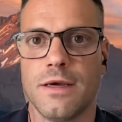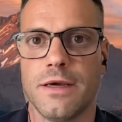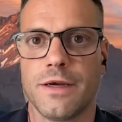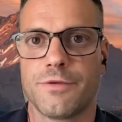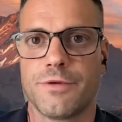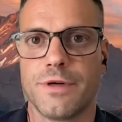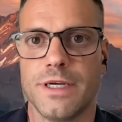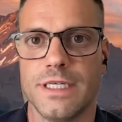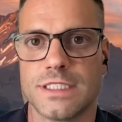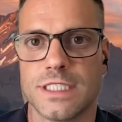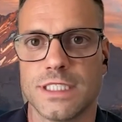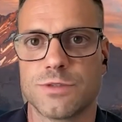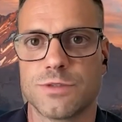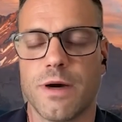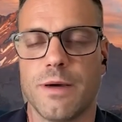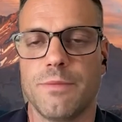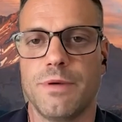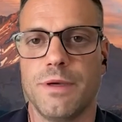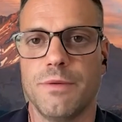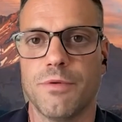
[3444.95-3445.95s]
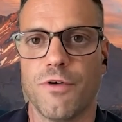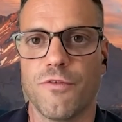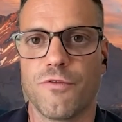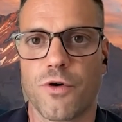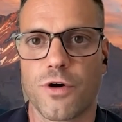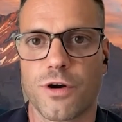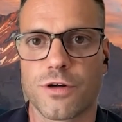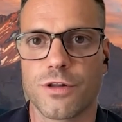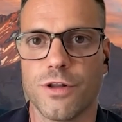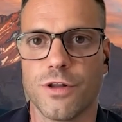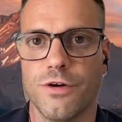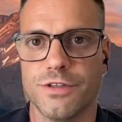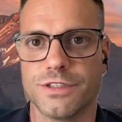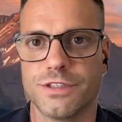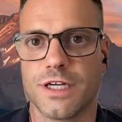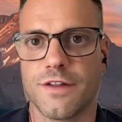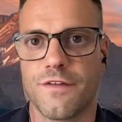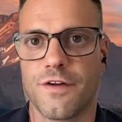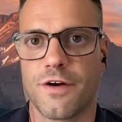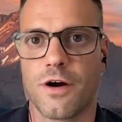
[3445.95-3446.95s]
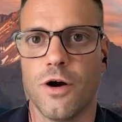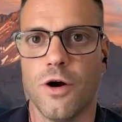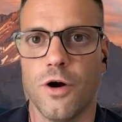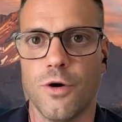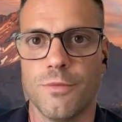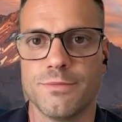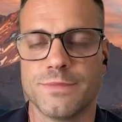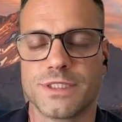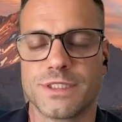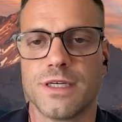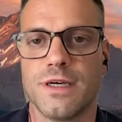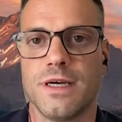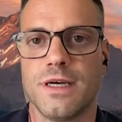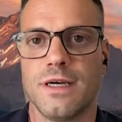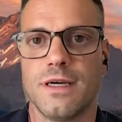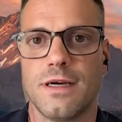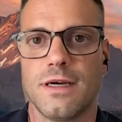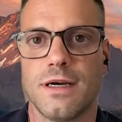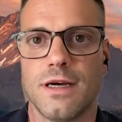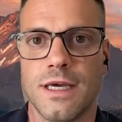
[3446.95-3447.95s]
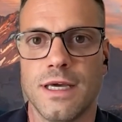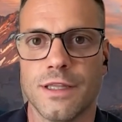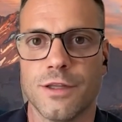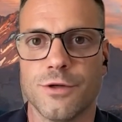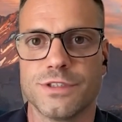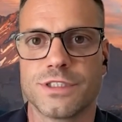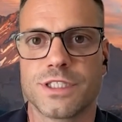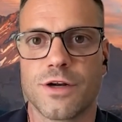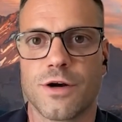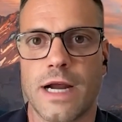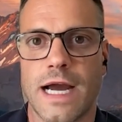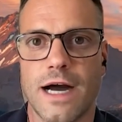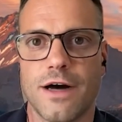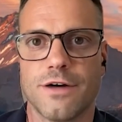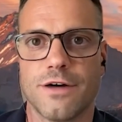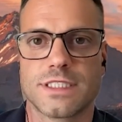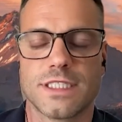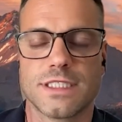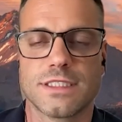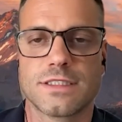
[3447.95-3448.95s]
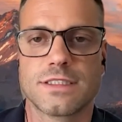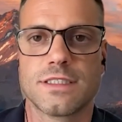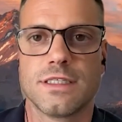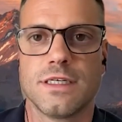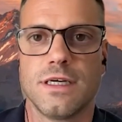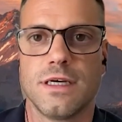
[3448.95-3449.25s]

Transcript: reasons why people foreclose on their homes and lose their houses.